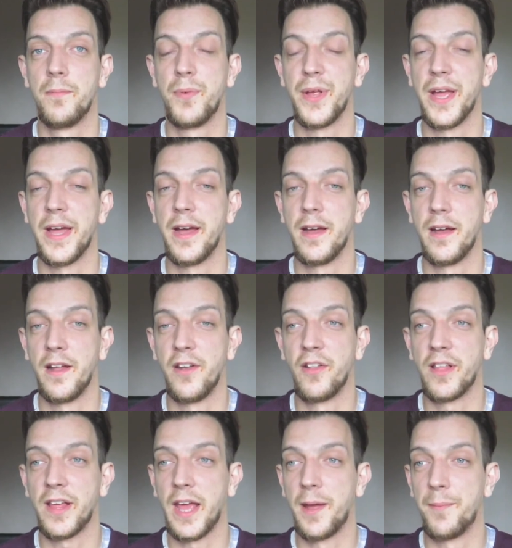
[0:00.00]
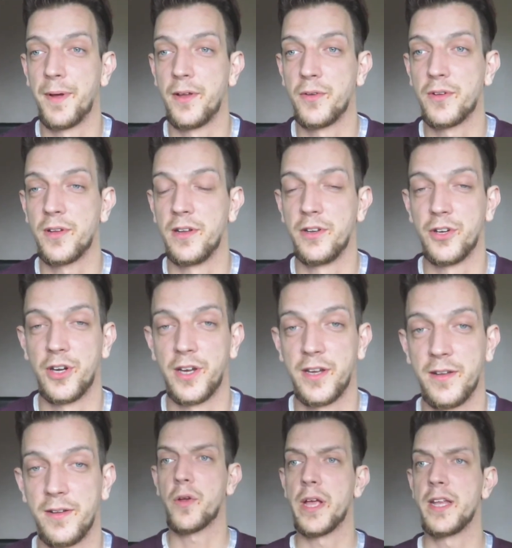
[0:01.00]
But yeah, another game I used to
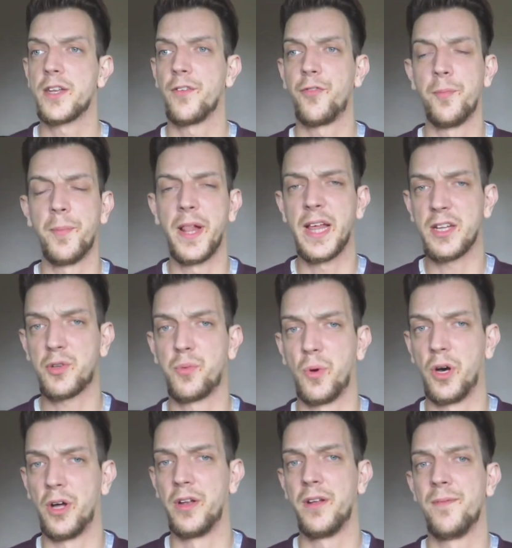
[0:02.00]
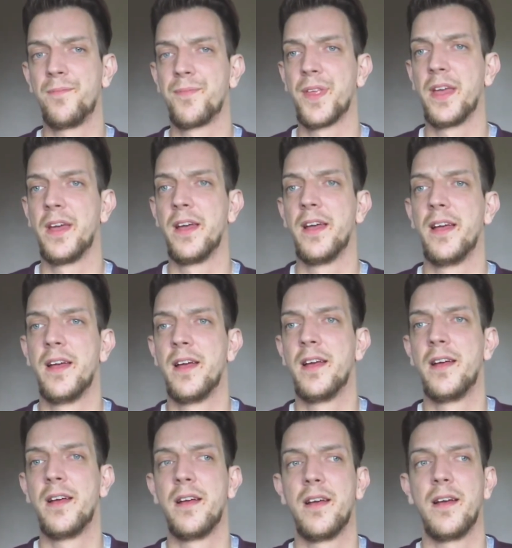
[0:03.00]
enjoy. Okay, so for my last one,
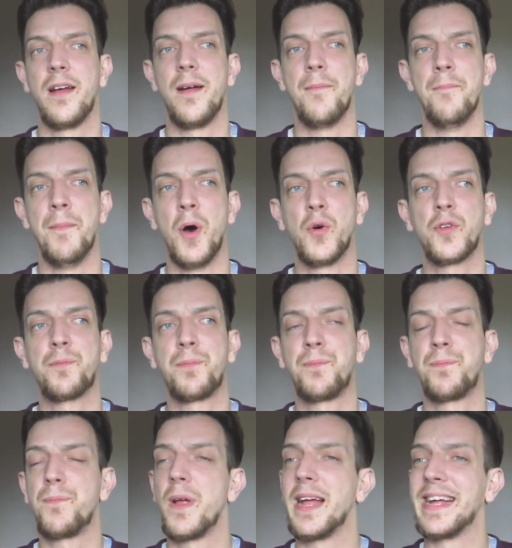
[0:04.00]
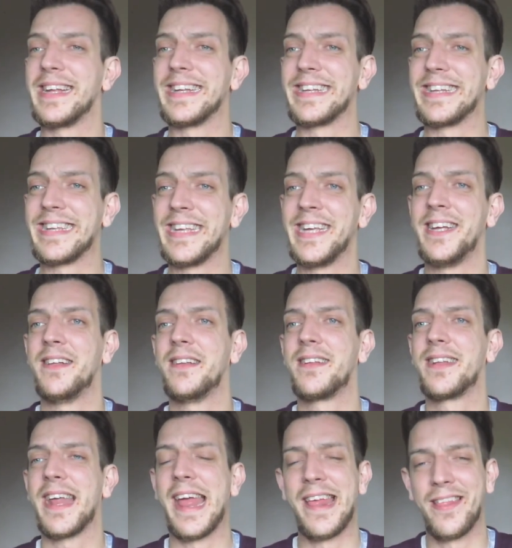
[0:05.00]
most
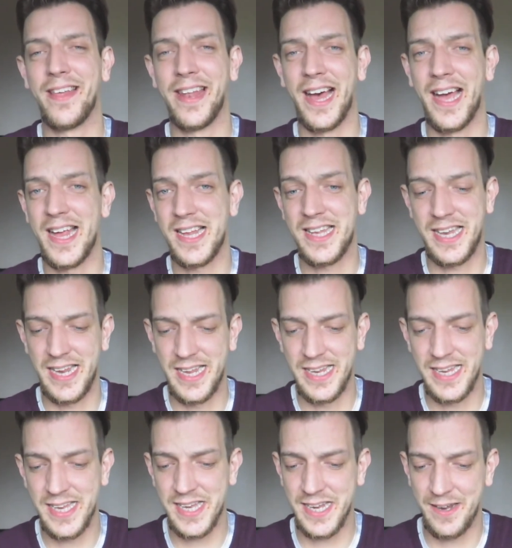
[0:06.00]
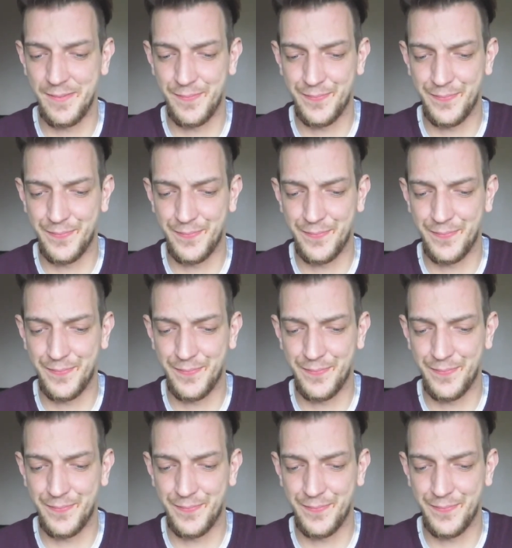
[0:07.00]
teens in the 90s